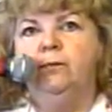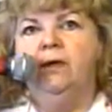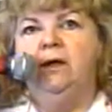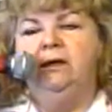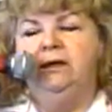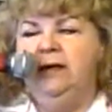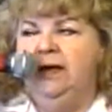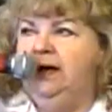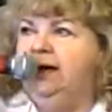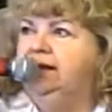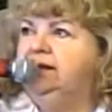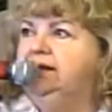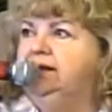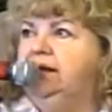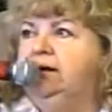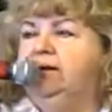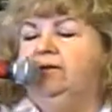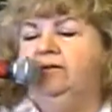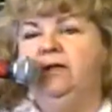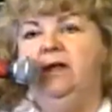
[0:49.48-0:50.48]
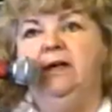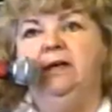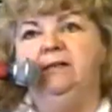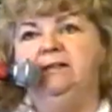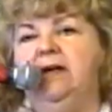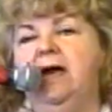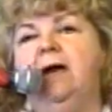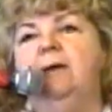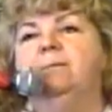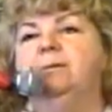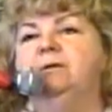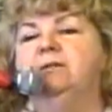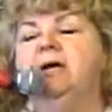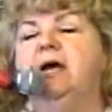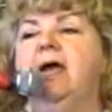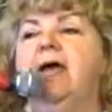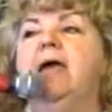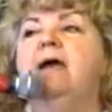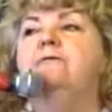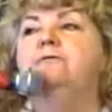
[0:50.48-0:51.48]
Yes, things happen to
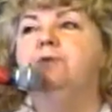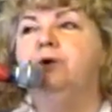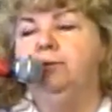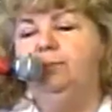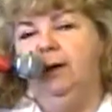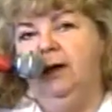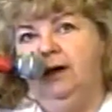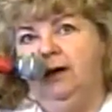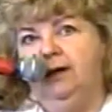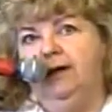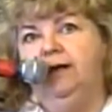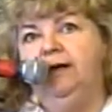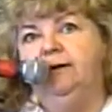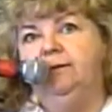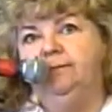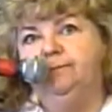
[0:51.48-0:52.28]
everybody.